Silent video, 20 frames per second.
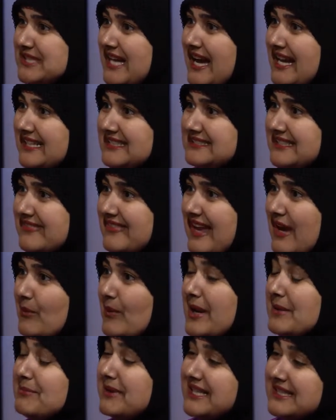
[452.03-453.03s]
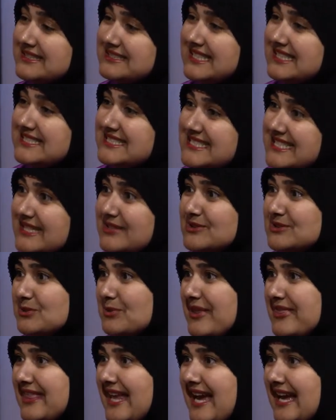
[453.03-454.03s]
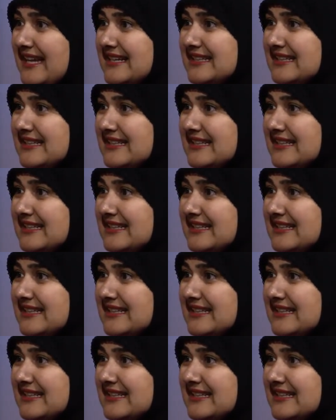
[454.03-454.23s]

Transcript: eyes in that way because it deals with that.